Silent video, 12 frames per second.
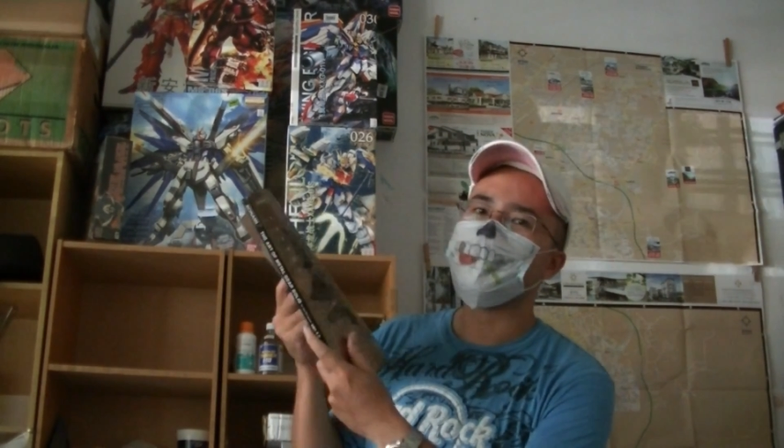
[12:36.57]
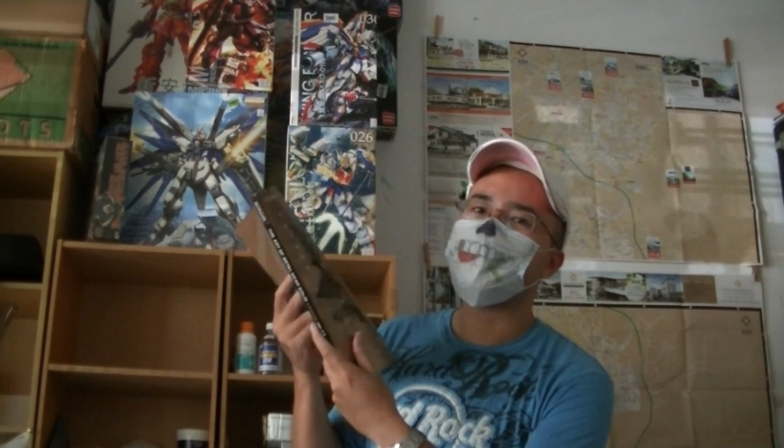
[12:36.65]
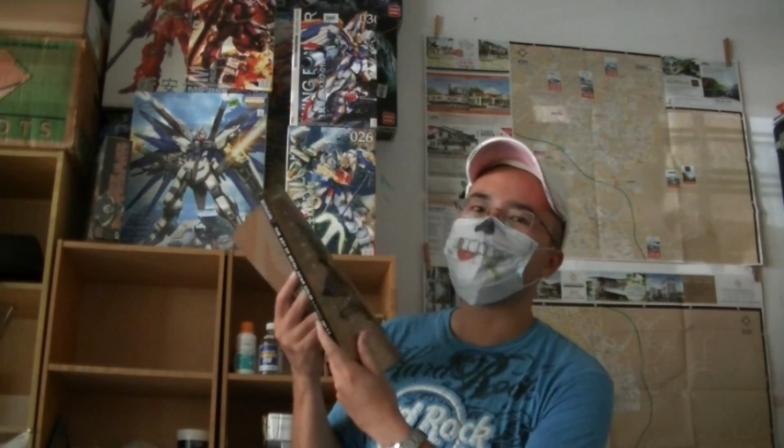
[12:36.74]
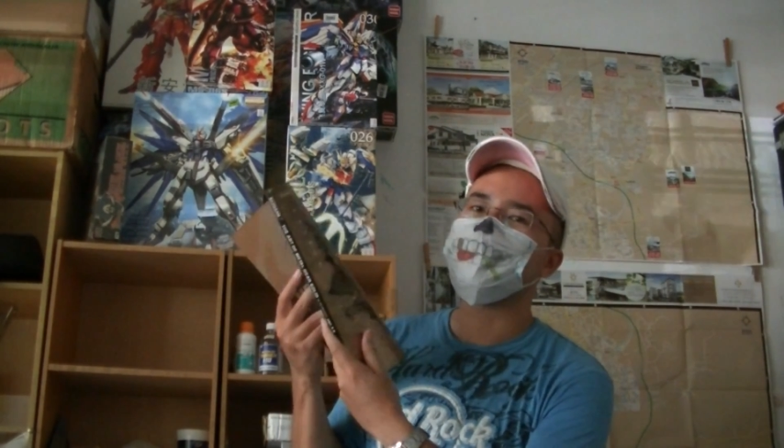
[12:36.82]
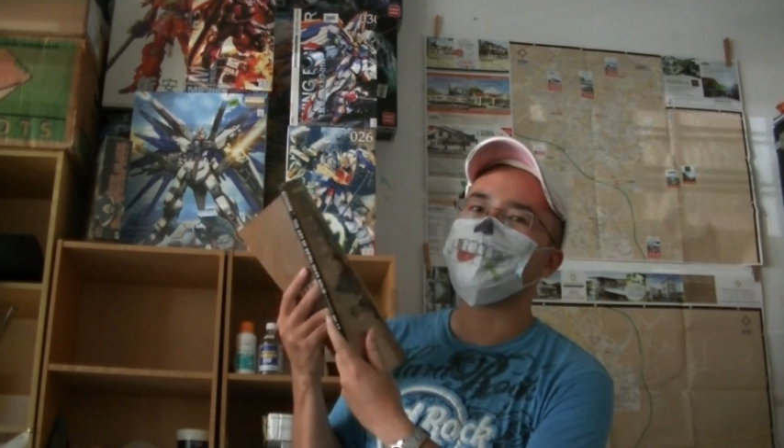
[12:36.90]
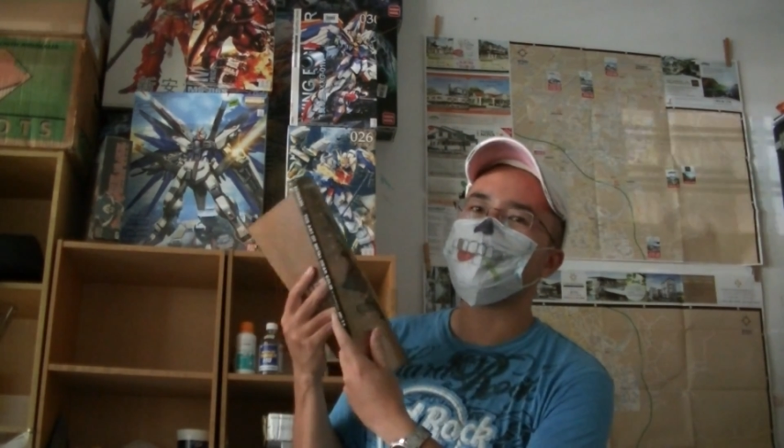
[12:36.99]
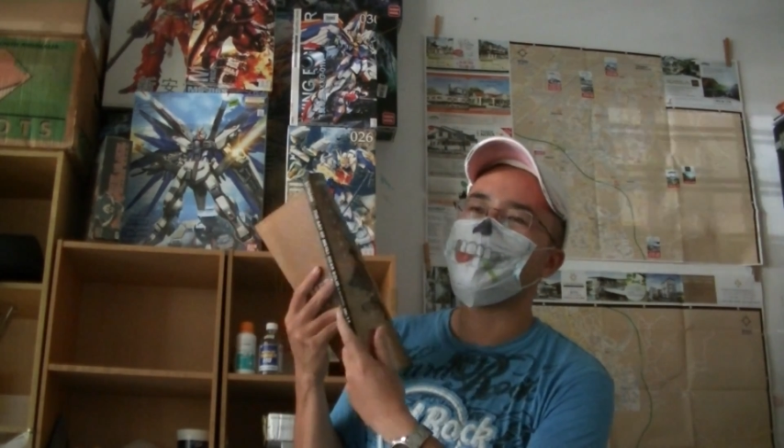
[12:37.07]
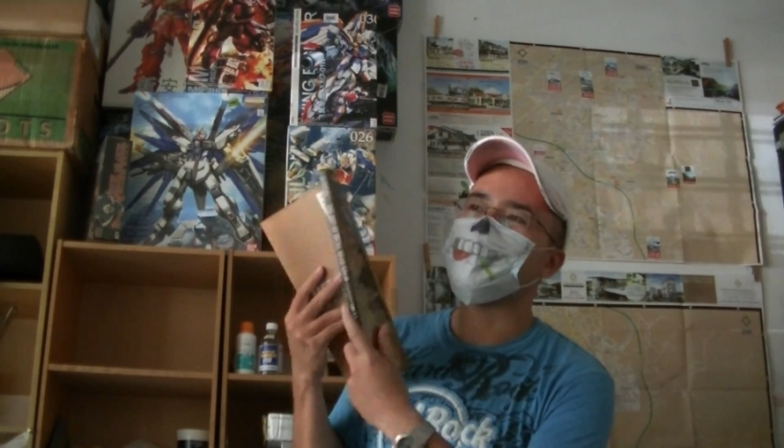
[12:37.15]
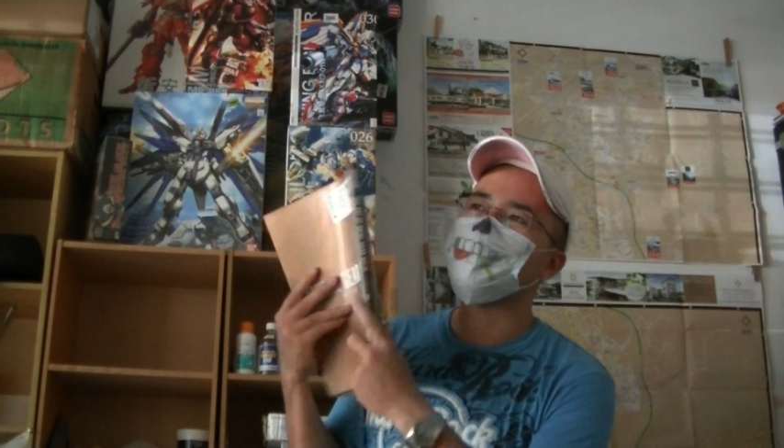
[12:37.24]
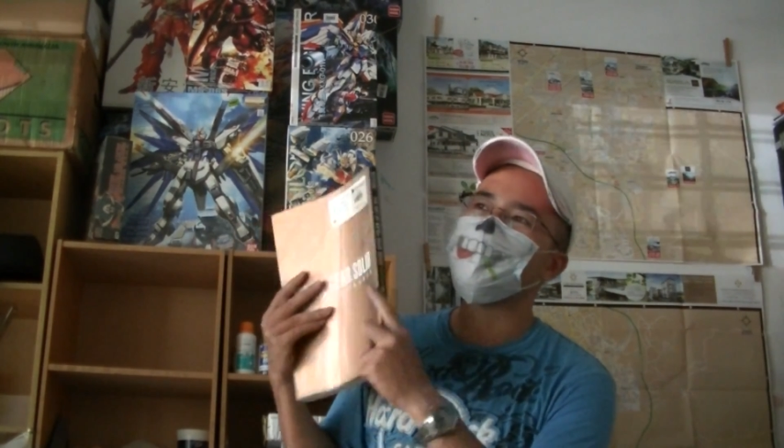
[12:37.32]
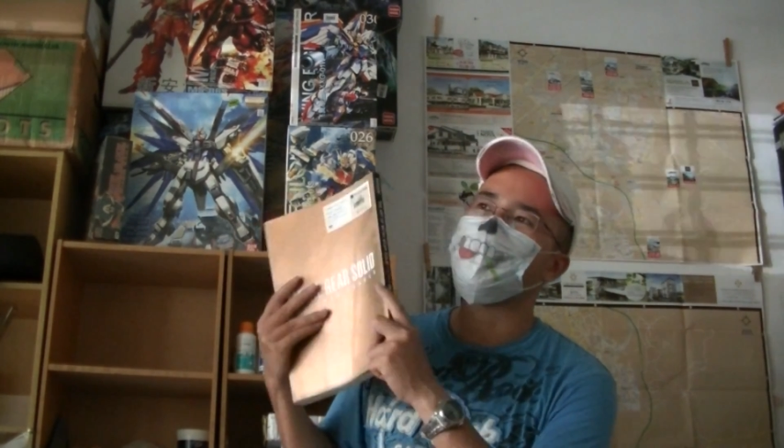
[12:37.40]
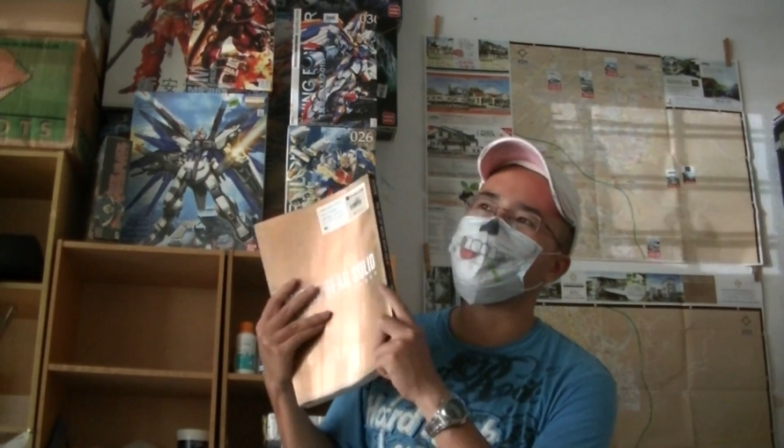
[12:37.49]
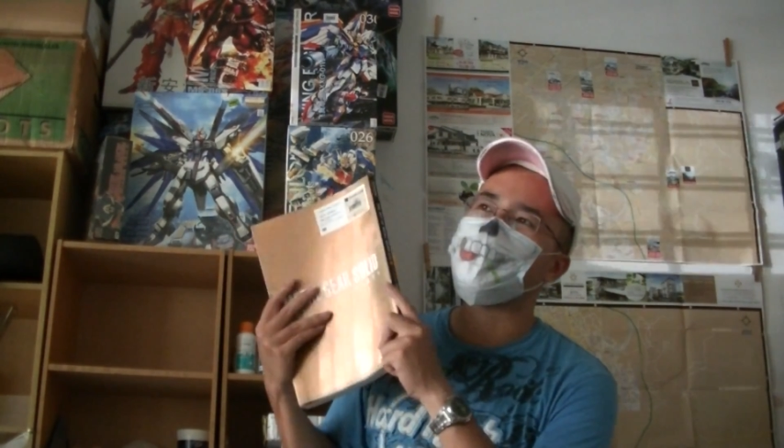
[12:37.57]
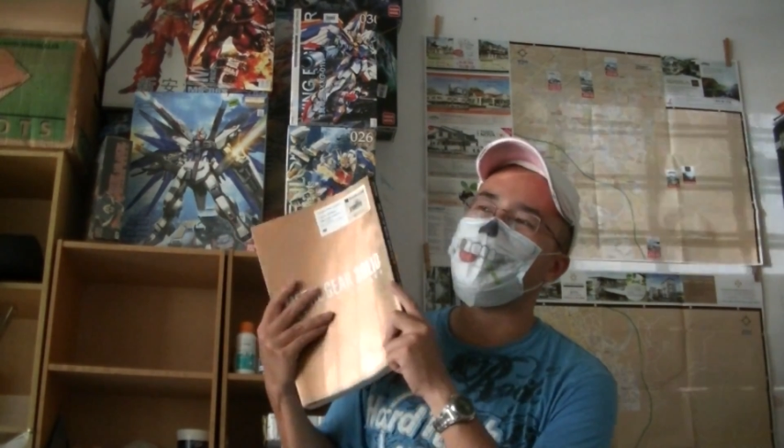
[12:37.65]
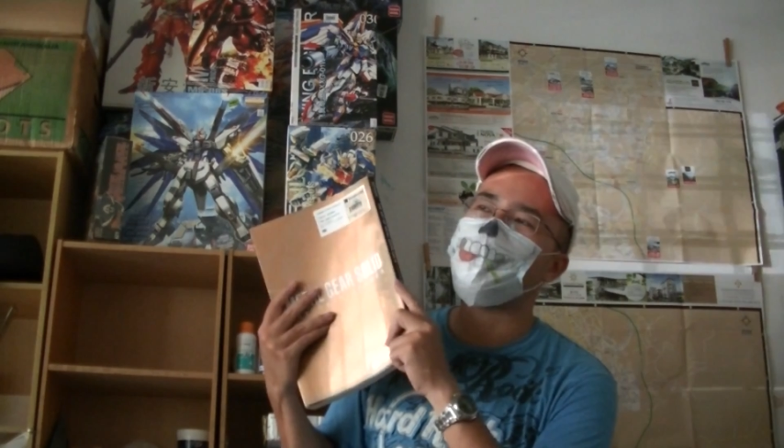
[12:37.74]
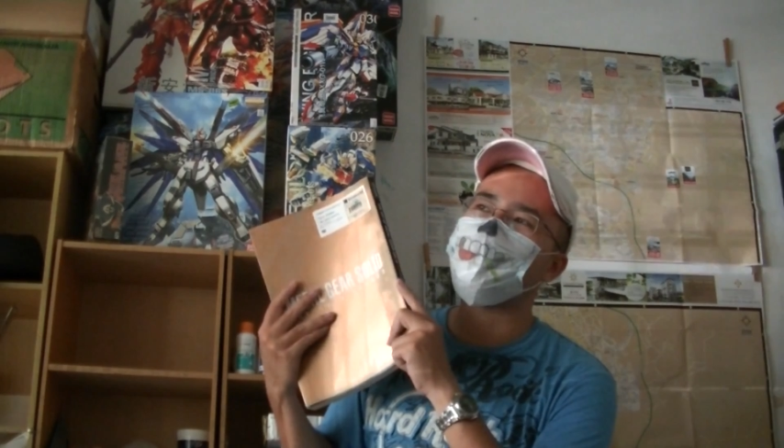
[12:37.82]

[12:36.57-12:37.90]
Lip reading: I'm just waiting for the